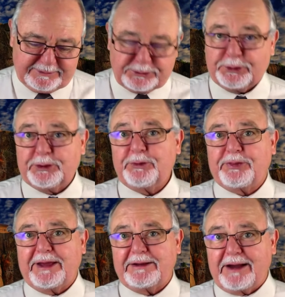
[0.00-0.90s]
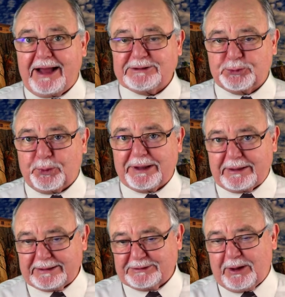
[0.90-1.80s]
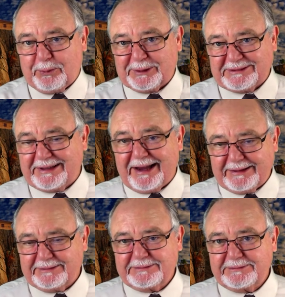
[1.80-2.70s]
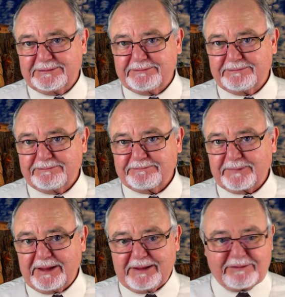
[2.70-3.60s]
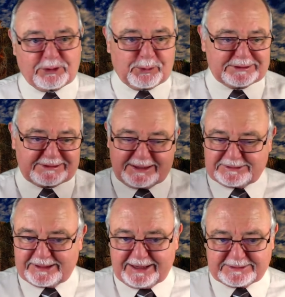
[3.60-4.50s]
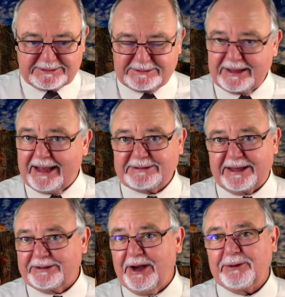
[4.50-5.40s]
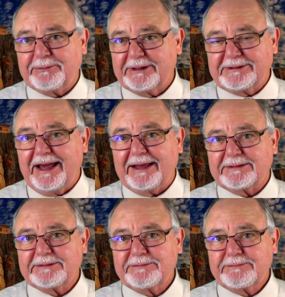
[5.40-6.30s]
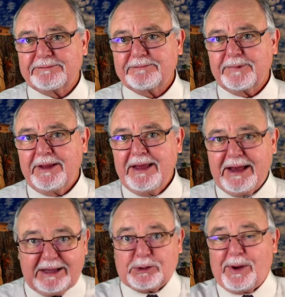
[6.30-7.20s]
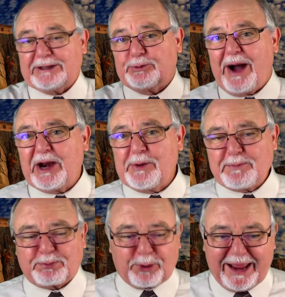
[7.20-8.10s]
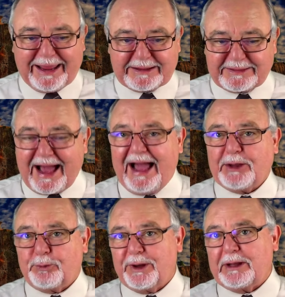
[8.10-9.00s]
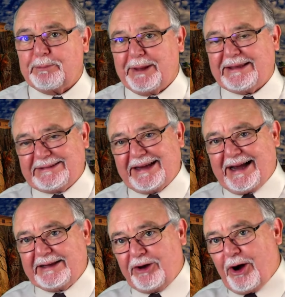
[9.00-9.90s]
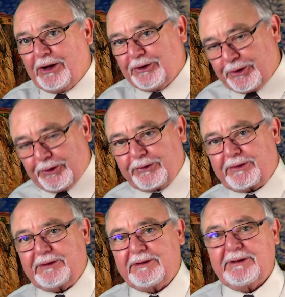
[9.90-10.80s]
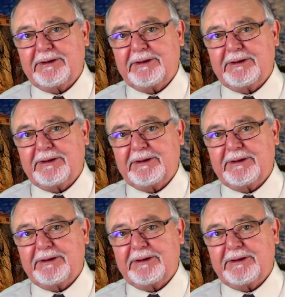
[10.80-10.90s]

Do you think God's will is always done? Everyone says yes. I say no, it's not. Otherwise, why do we pray, thy will be done on earth